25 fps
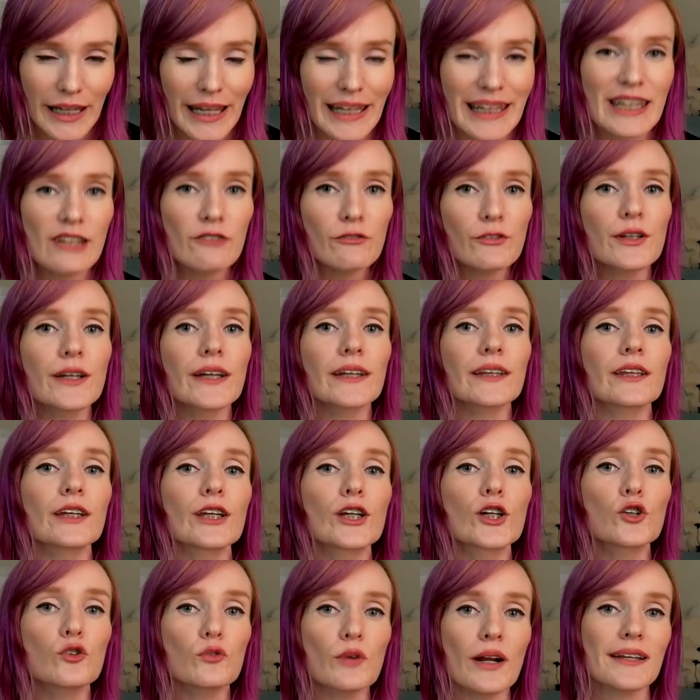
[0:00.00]
and if you get the
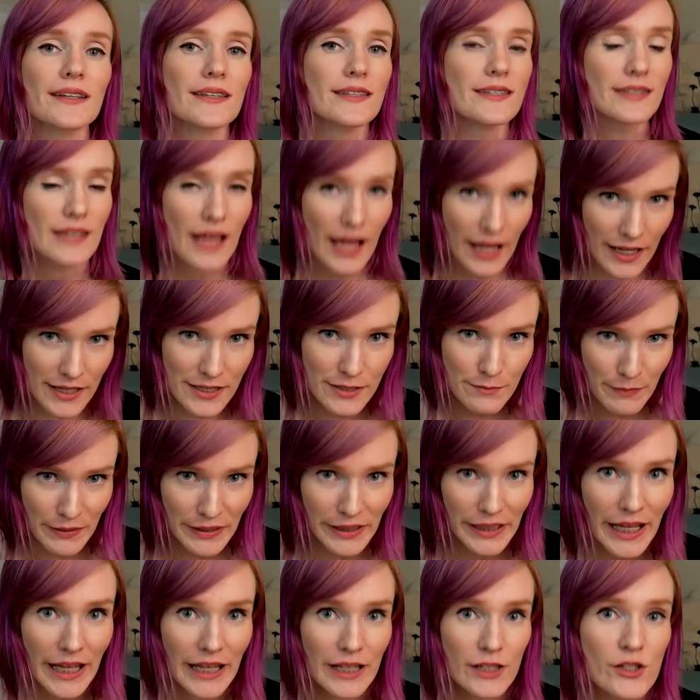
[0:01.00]
correct size bin
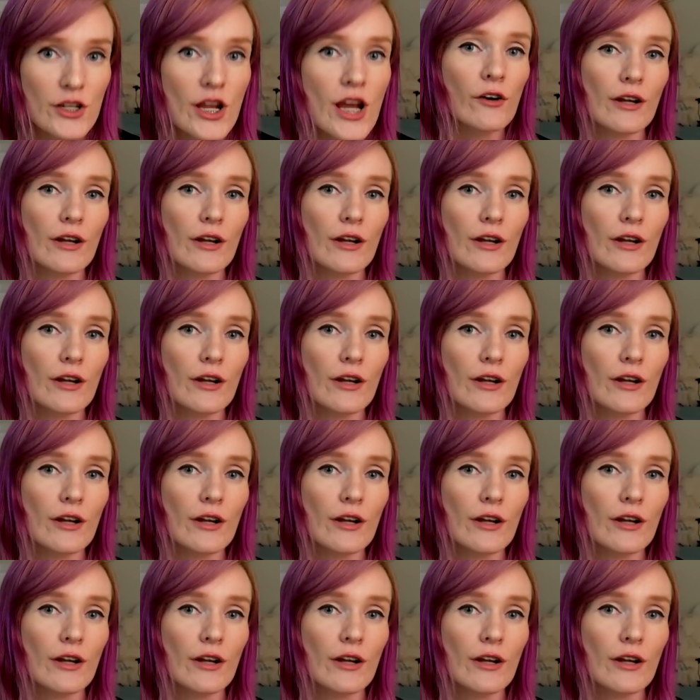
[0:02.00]
cage.